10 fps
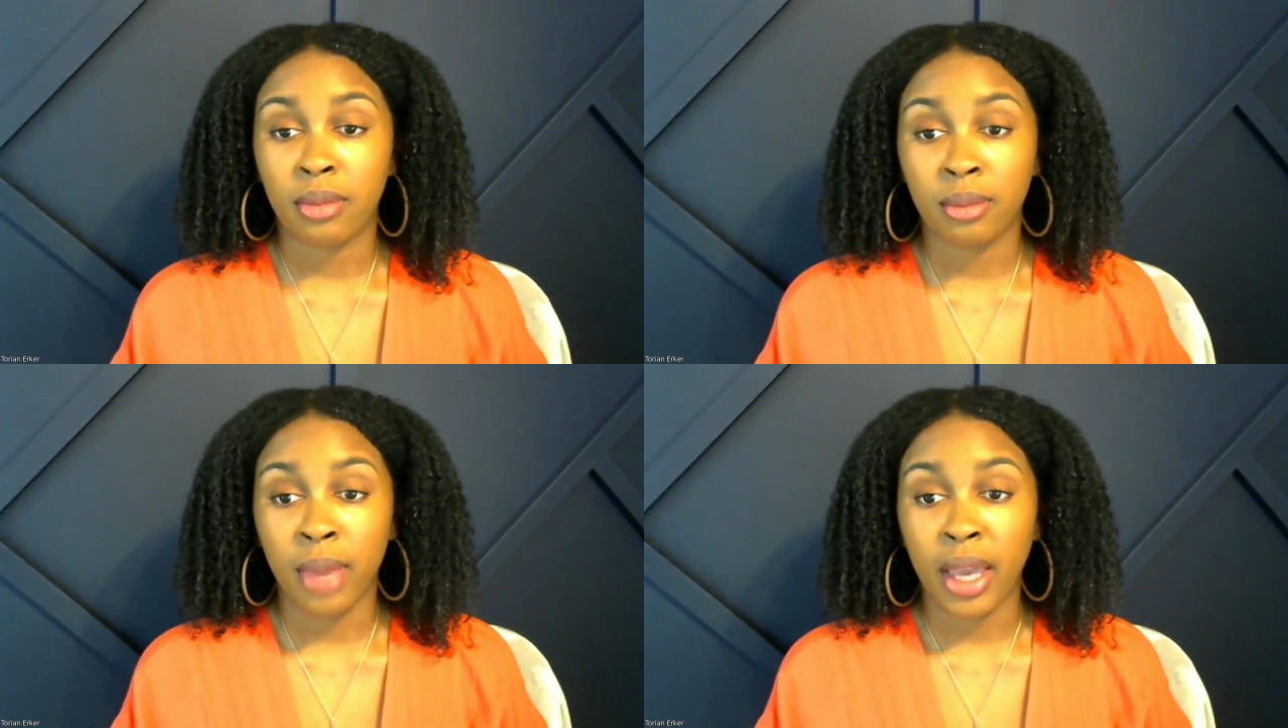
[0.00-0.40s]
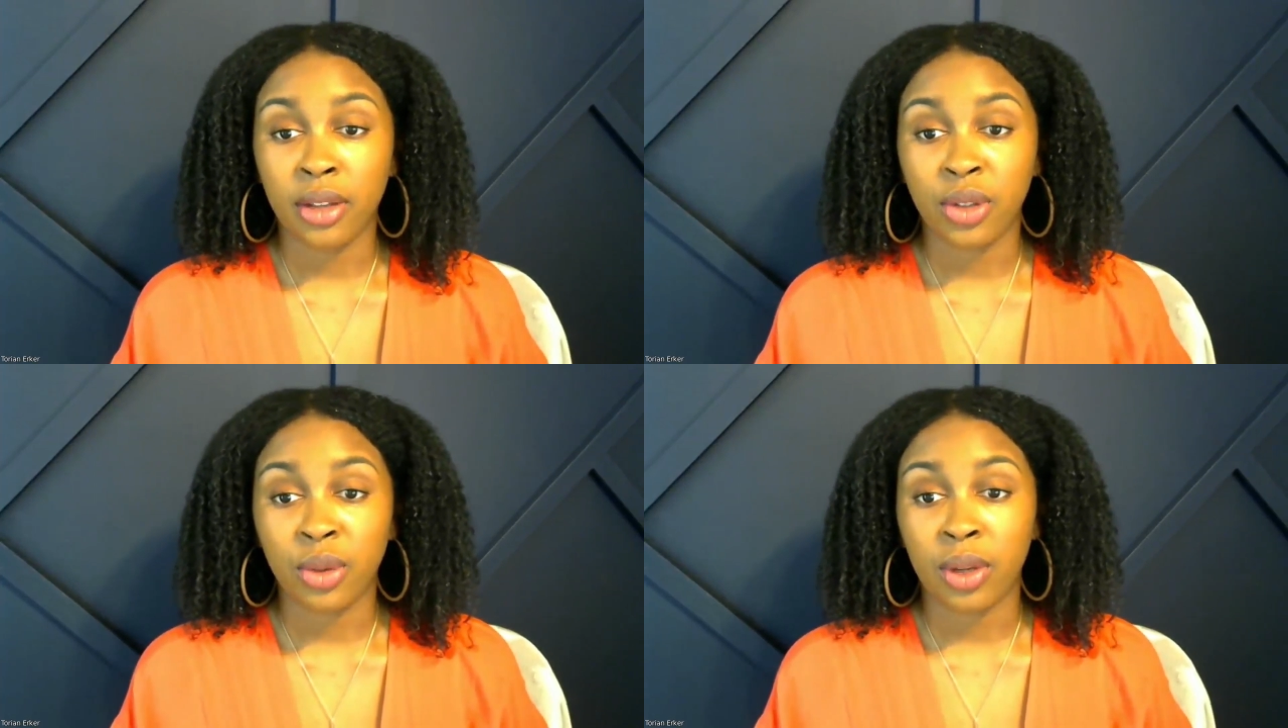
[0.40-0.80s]

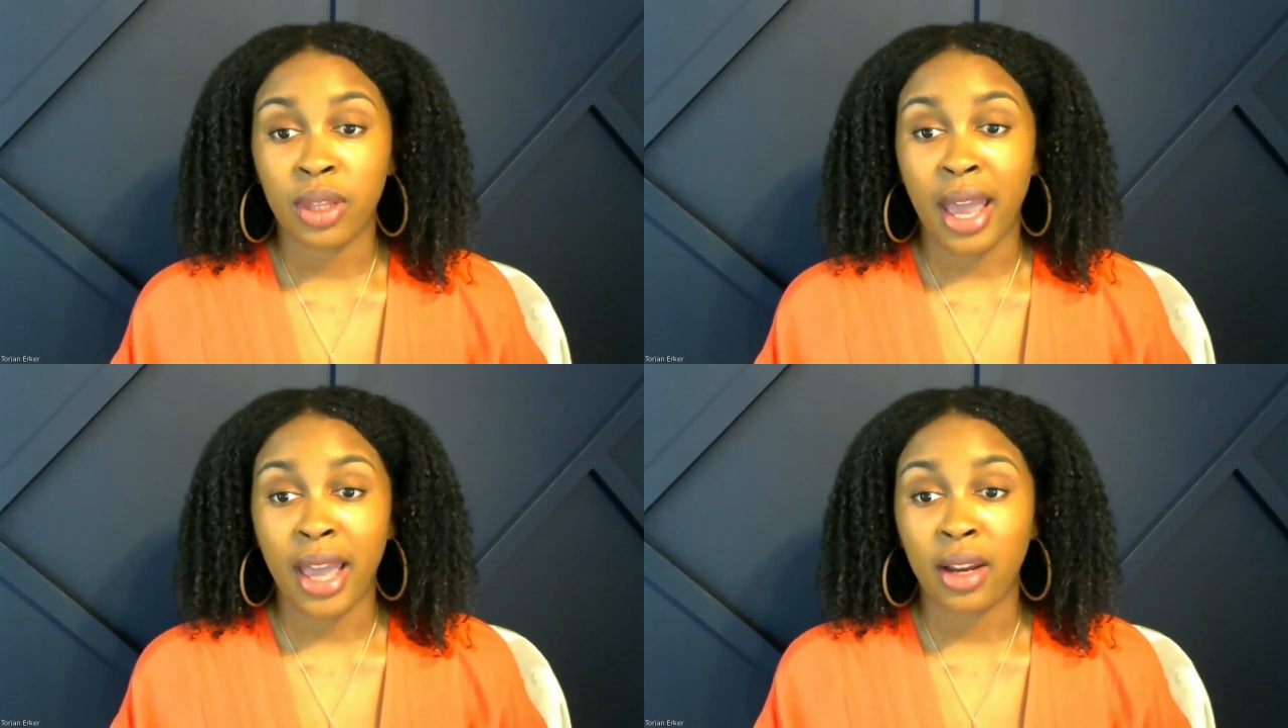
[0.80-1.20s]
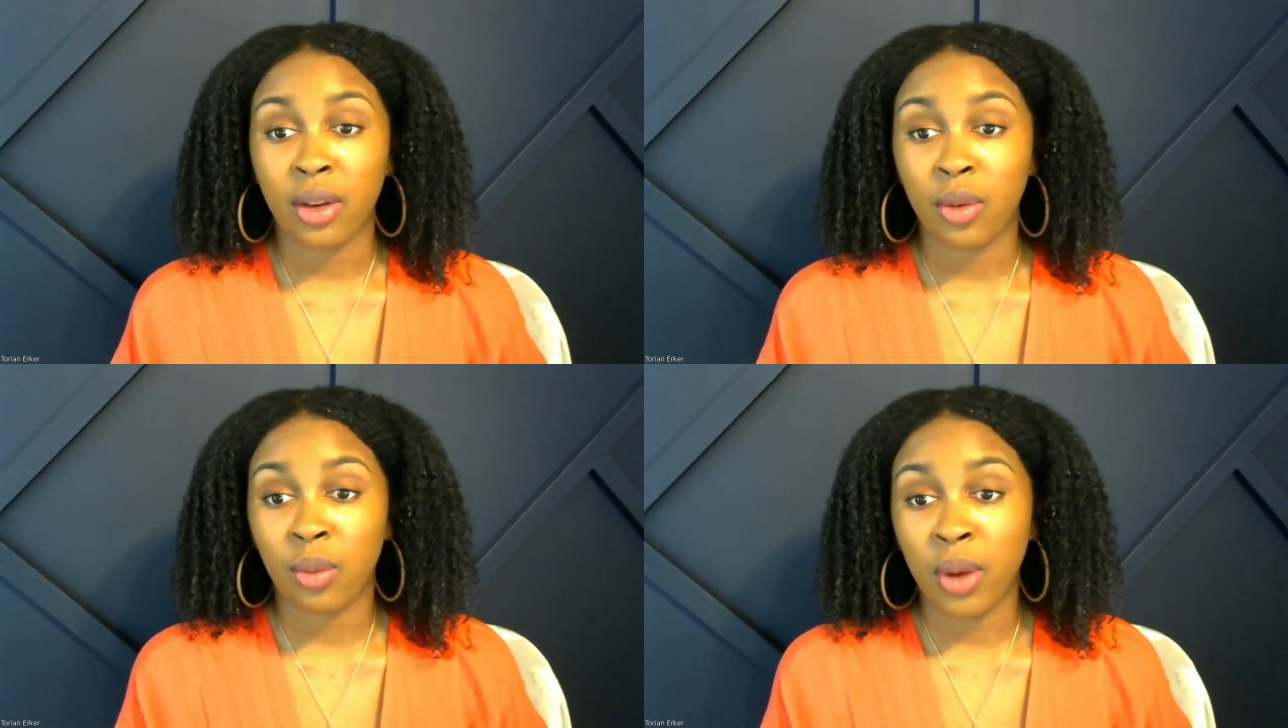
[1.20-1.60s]
making sure that
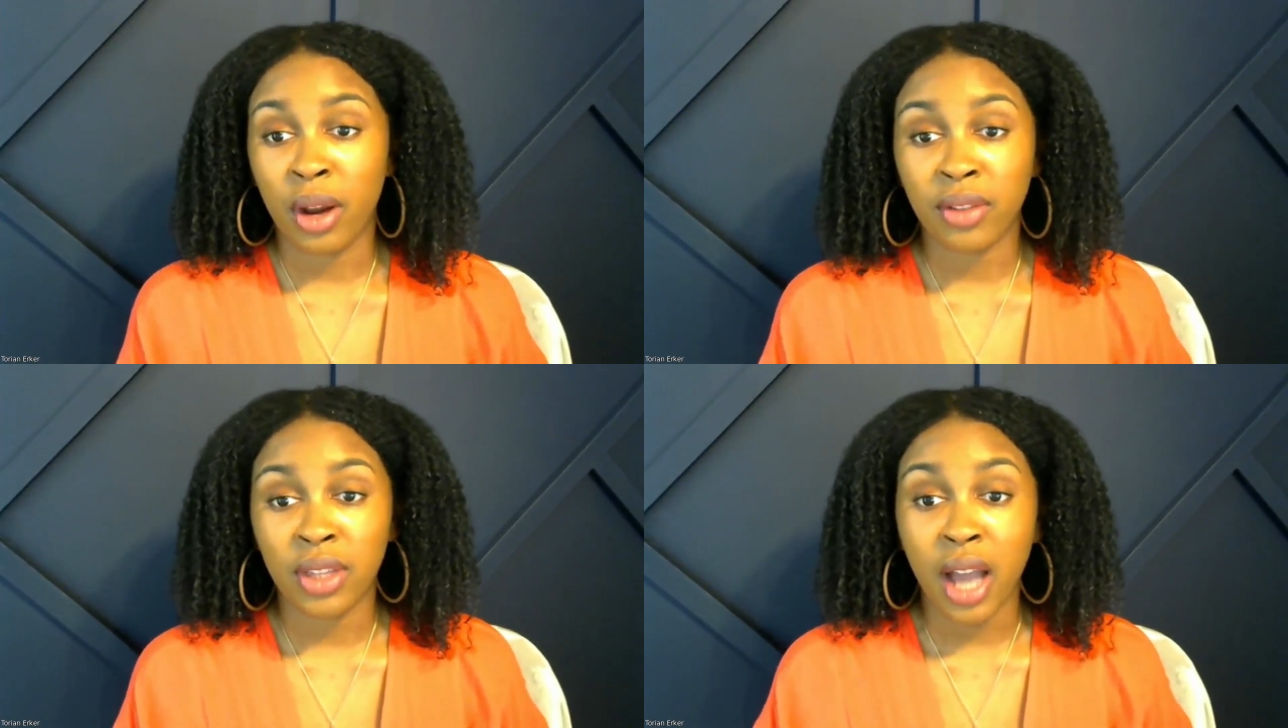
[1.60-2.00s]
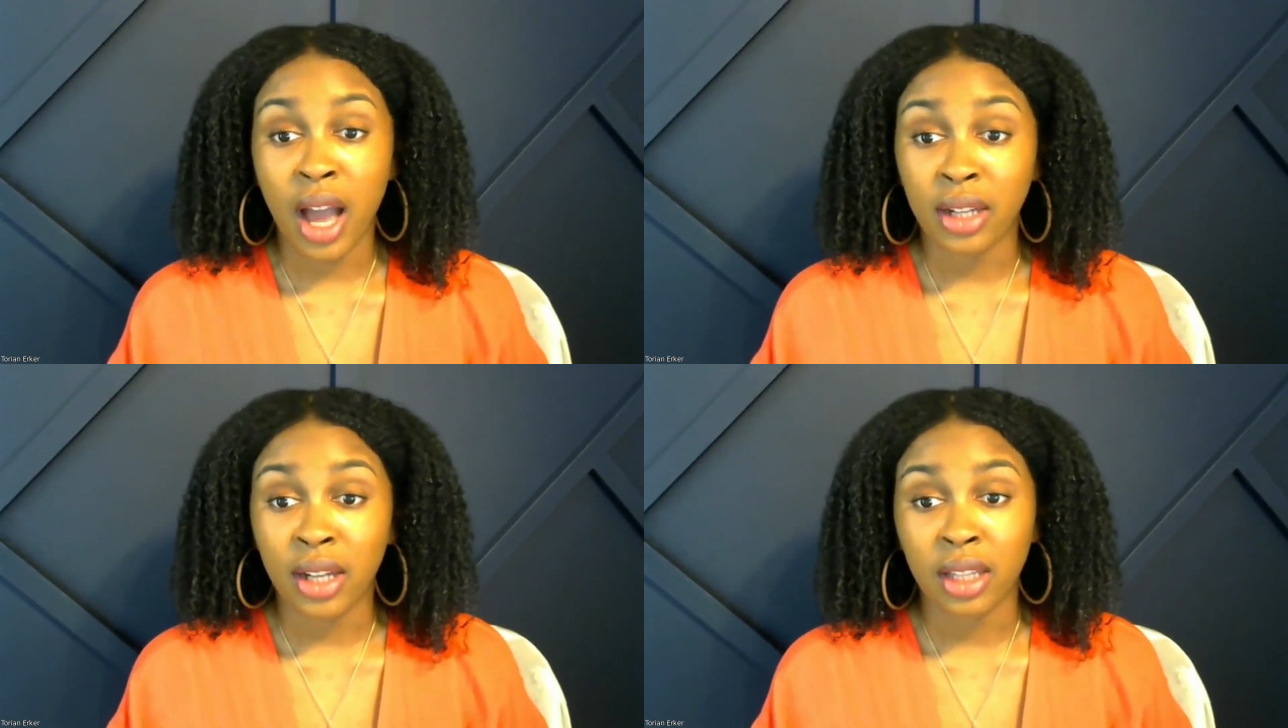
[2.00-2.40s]
whatever the
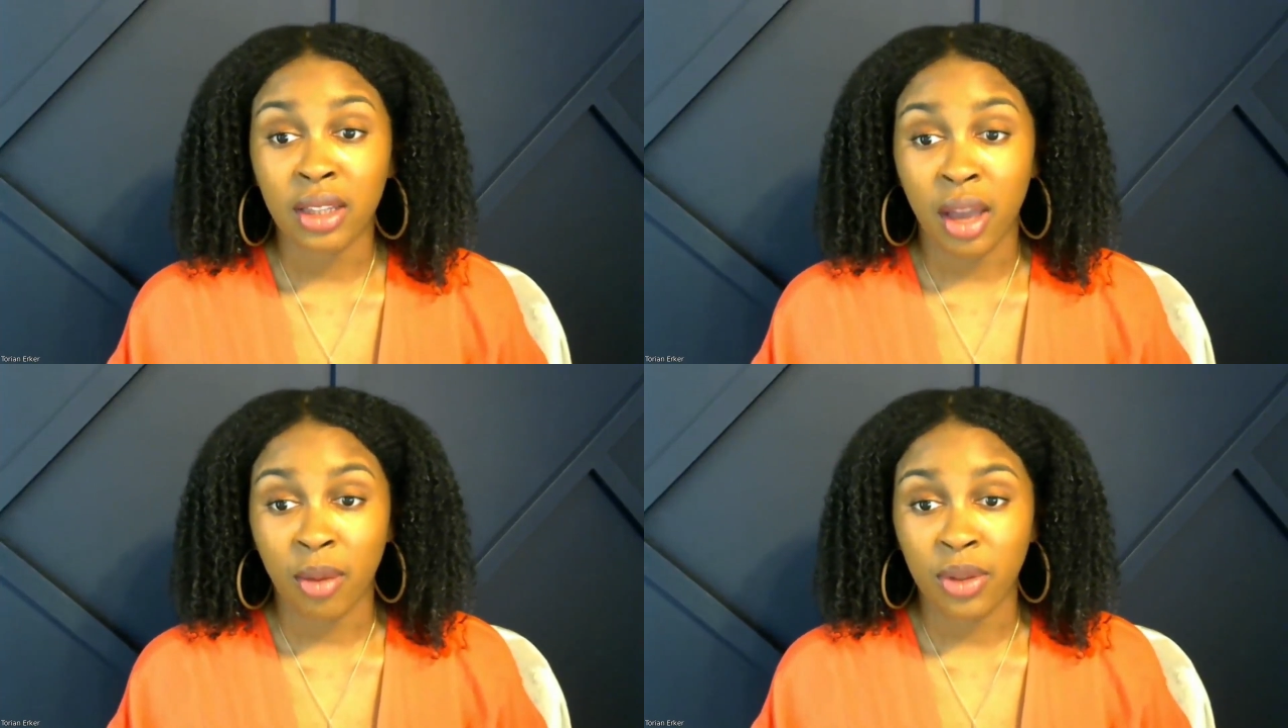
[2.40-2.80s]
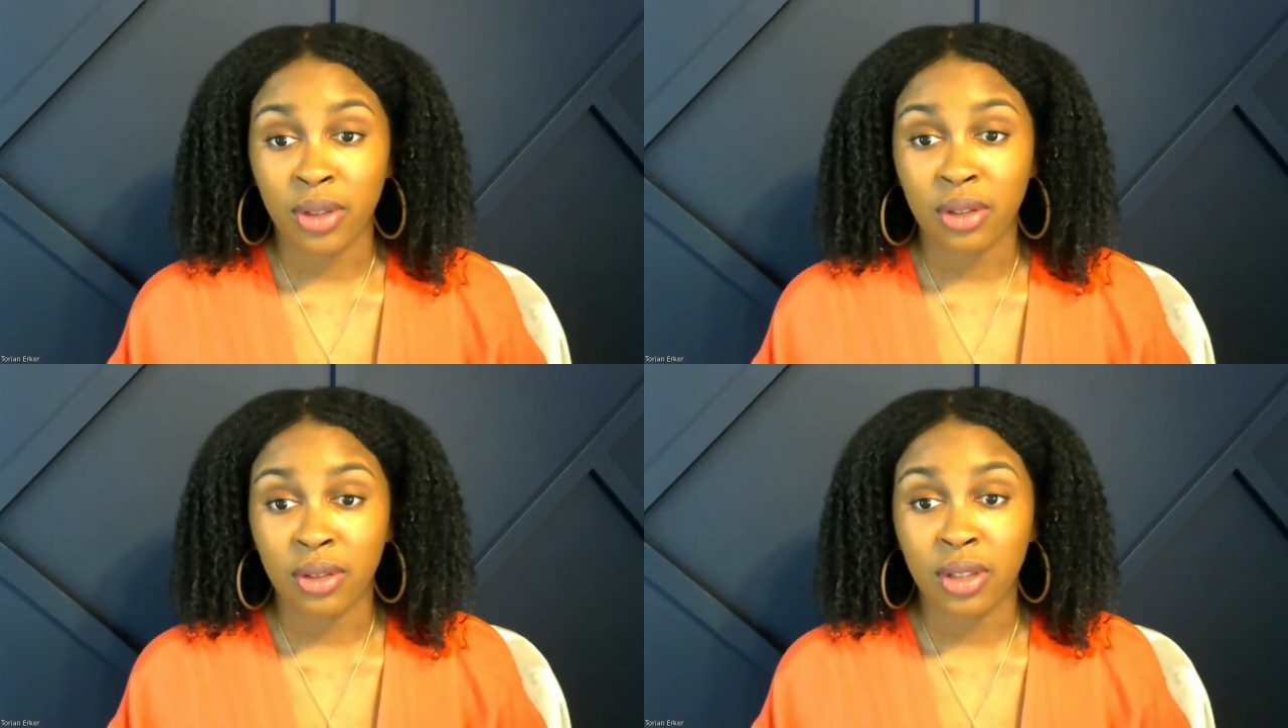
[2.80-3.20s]
conduct that
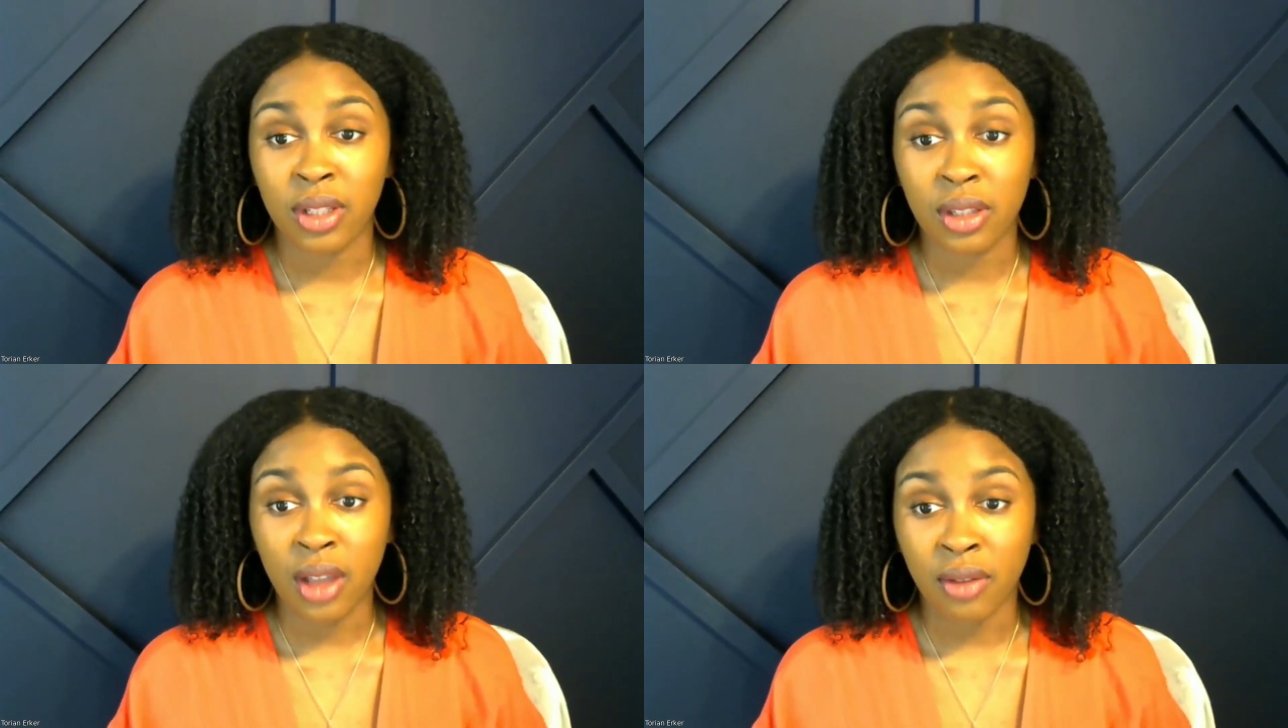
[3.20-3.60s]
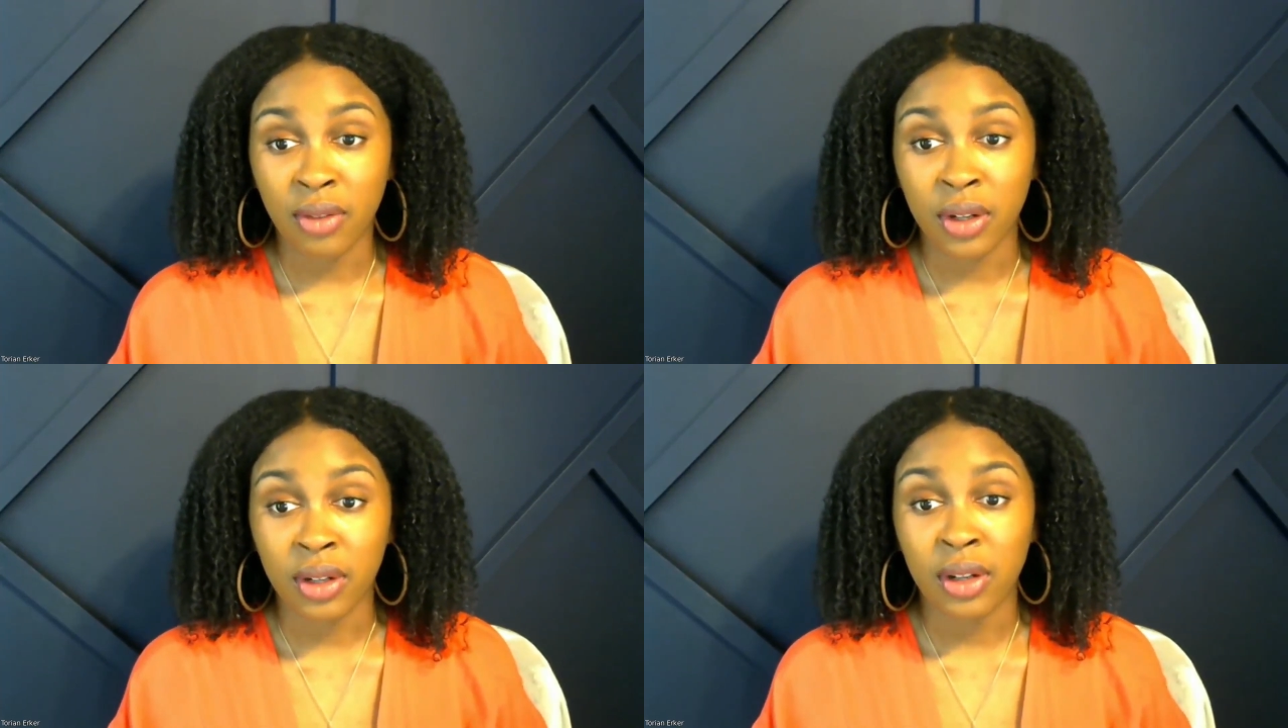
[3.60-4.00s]
was
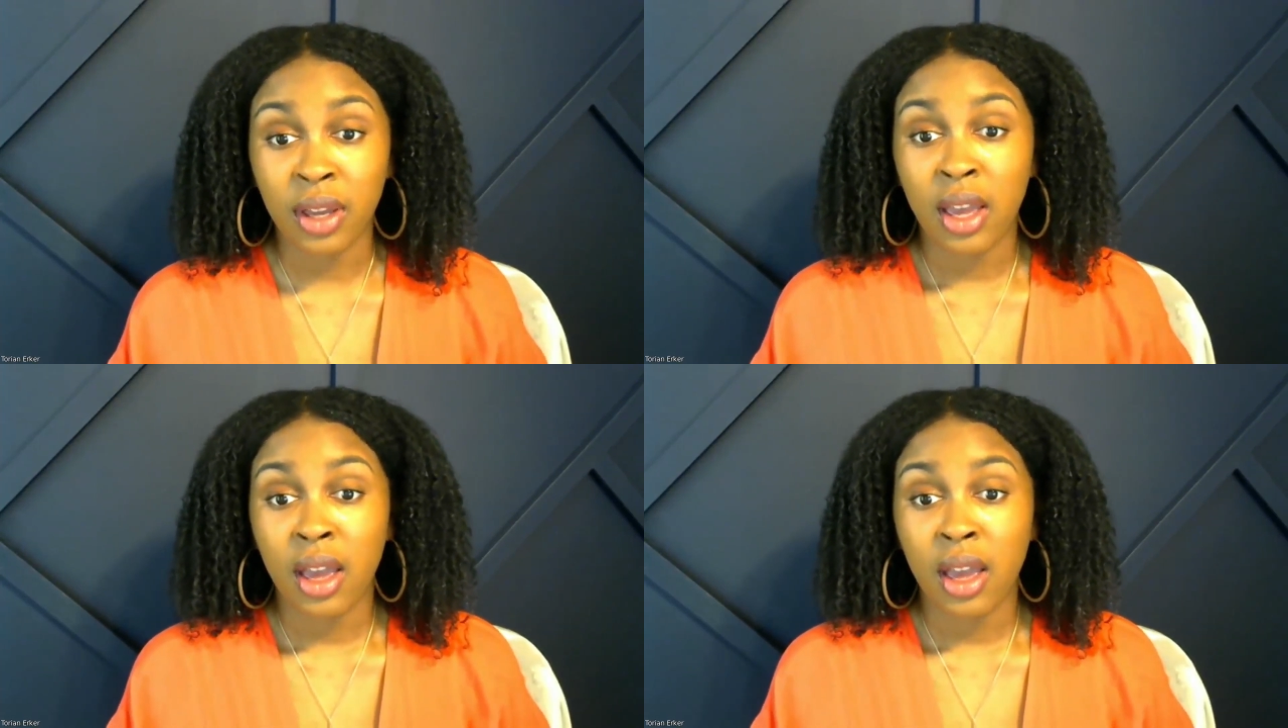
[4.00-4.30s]
discovered